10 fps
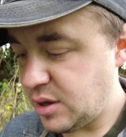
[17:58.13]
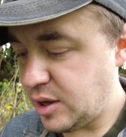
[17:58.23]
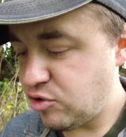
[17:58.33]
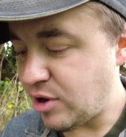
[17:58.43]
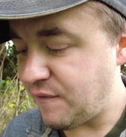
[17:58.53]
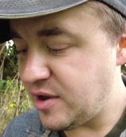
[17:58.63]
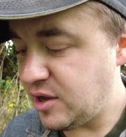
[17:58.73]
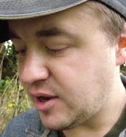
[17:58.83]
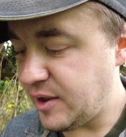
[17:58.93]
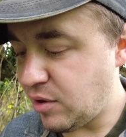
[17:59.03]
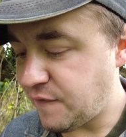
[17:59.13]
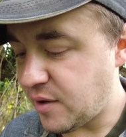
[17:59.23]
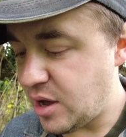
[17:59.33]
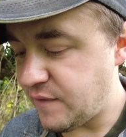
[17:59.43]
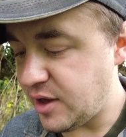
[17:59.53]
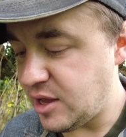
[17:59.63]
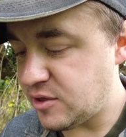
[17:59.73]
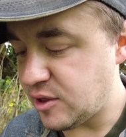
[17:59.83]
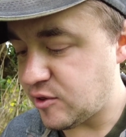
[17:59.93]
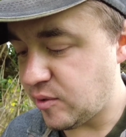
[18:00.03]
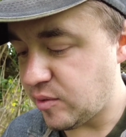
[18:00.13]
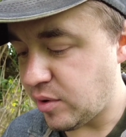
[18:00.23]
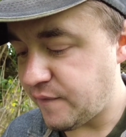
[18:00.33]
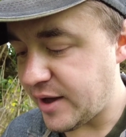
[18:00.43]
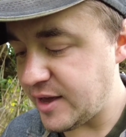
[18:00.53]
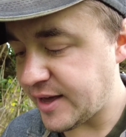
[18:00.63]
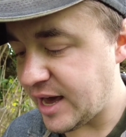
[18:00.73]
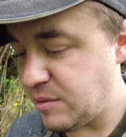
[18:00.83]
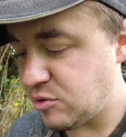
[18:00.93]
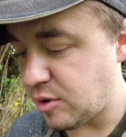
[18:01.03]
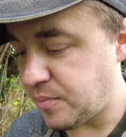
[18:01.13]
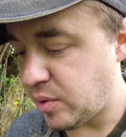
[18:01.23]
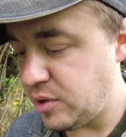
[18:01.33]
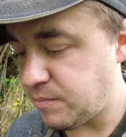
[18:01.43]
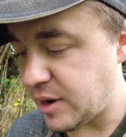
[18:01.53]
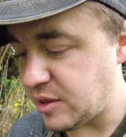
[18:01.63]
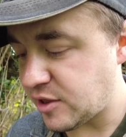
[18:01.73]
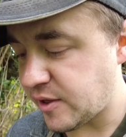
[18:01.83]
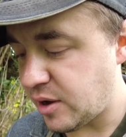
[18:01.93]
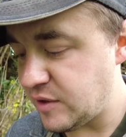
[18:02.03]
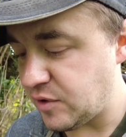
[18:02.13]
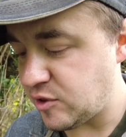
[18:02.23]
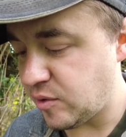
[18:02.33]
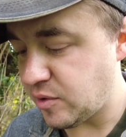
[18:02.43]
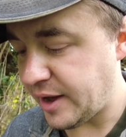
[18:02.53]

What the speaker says: Travelling a little further into the tunnel, they came to a point where the side of the tunnel